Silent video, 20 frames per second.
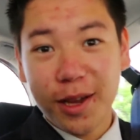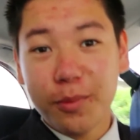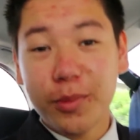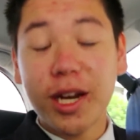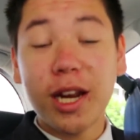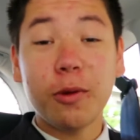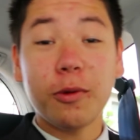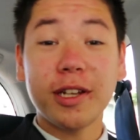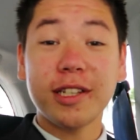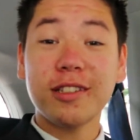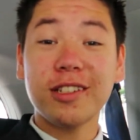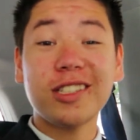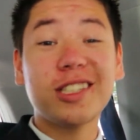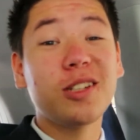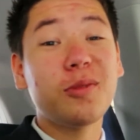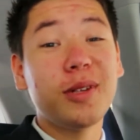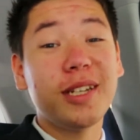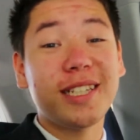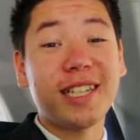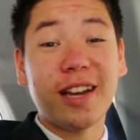But anyways, there's
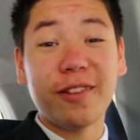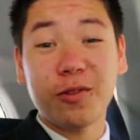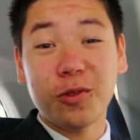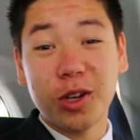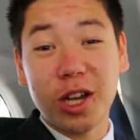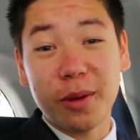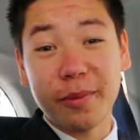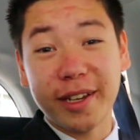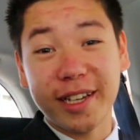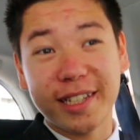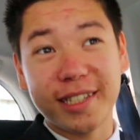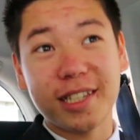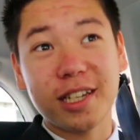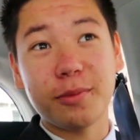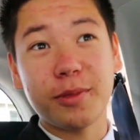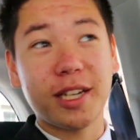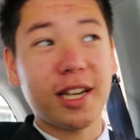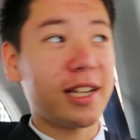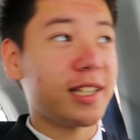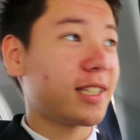gonna be a typhoon coming. It's
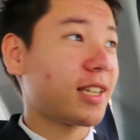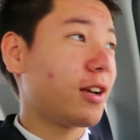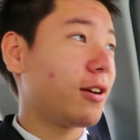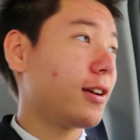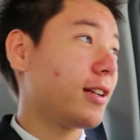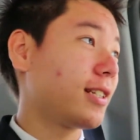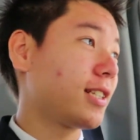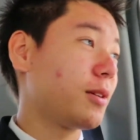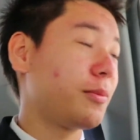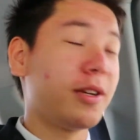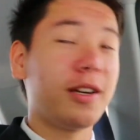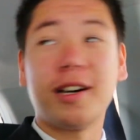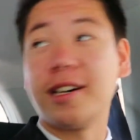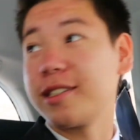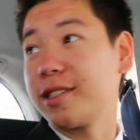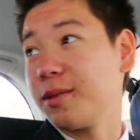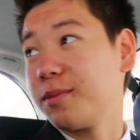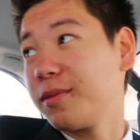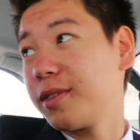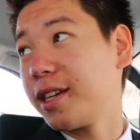gonna be kind of scary. It's gonna be
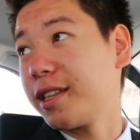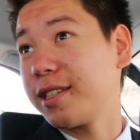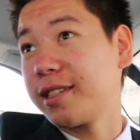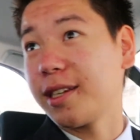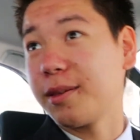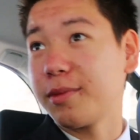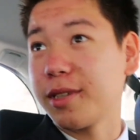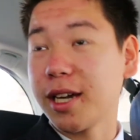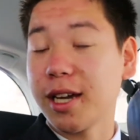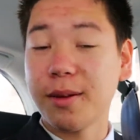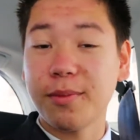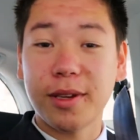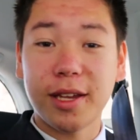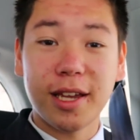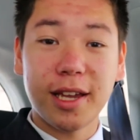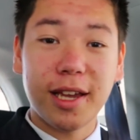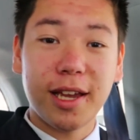awesome at the same time.